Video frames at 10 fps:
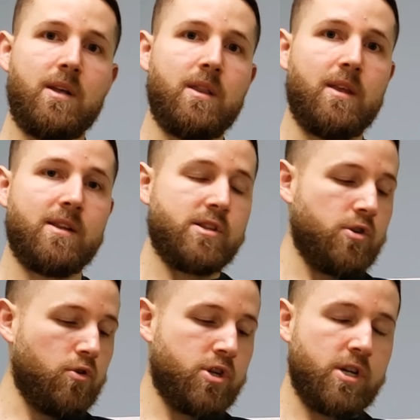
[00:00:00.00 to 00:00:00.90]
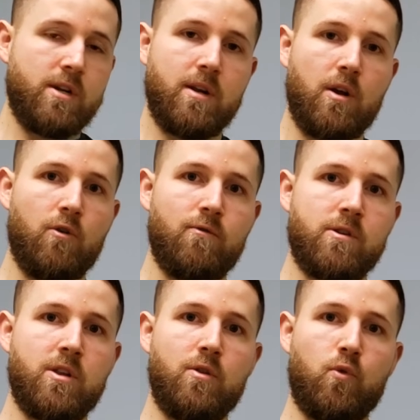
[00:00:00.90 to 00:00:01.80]
the insertion over
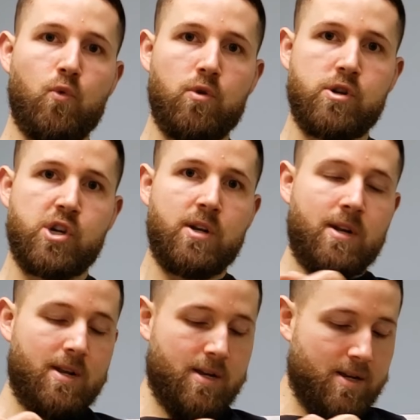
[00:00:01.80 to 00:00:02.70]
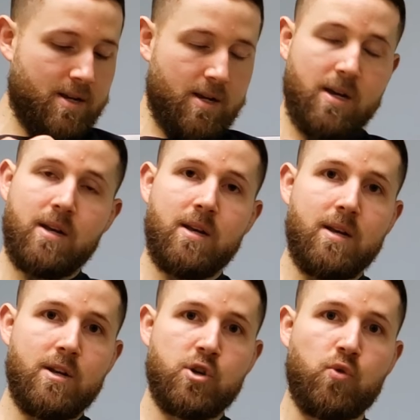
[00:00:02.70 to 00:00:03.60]
to the origin
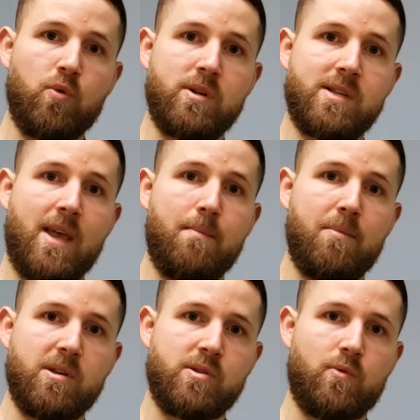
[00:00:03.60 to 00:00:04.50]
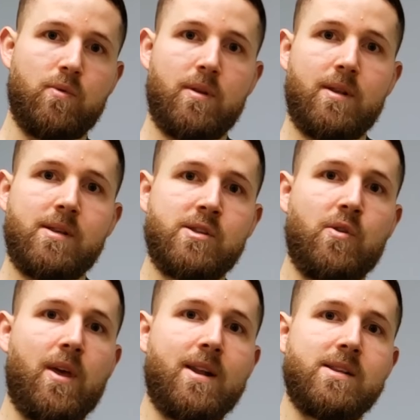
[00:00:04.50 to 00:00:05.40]
shortens that muscle. So
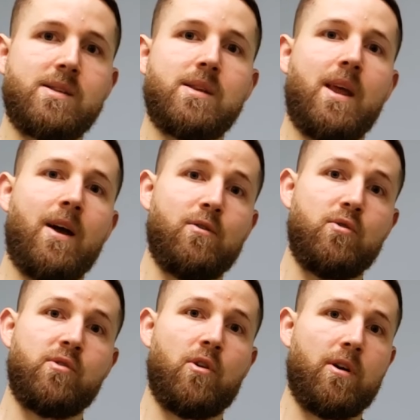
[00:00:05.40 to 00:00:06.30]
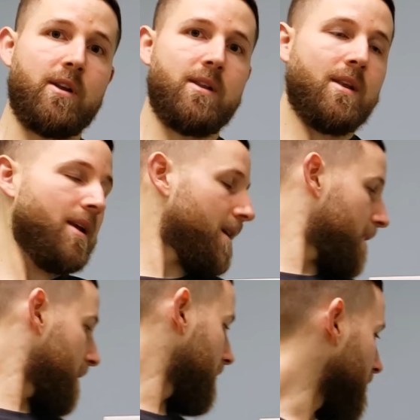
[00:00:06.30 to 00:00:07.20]
that is how you target
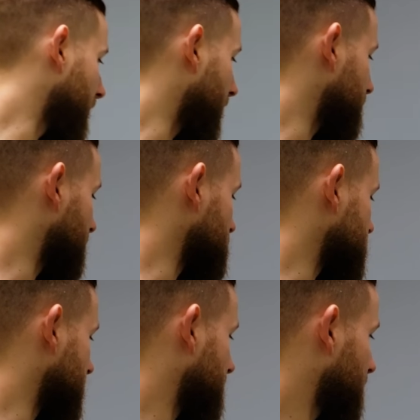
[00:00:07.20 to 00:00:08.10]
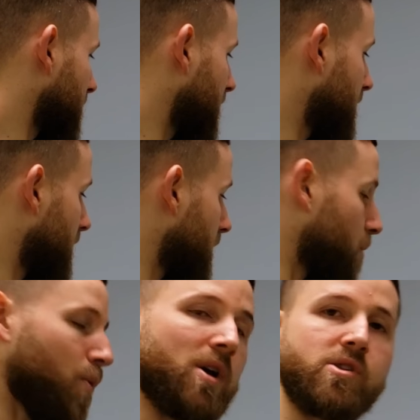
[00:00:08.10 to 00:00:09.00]
that motion.
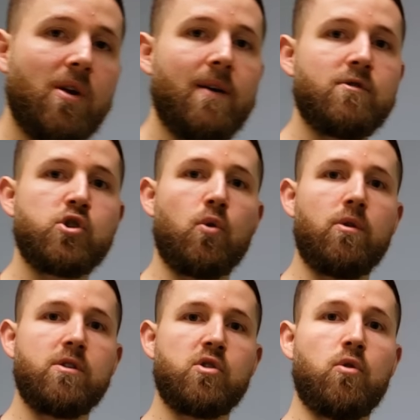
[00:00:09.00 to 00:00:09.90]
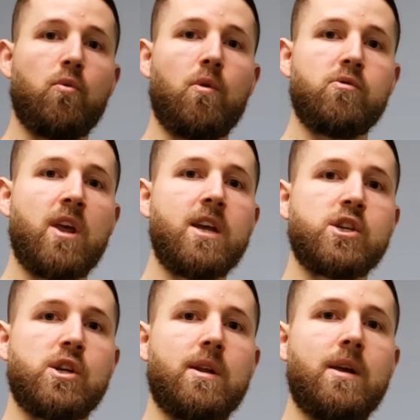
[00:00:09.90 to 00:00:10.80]
We also have shoulder internal
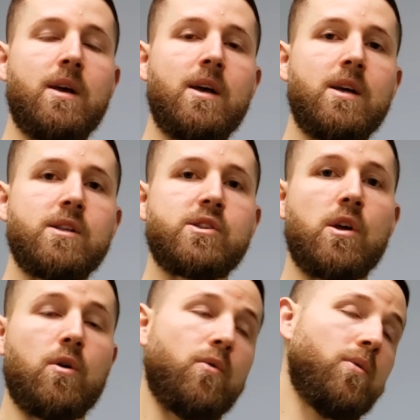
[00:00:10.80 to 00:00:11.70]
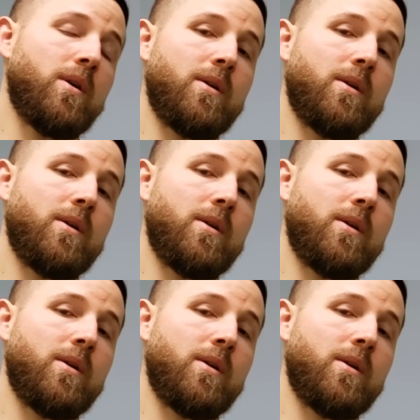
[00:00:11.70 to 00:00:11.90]
rotation. So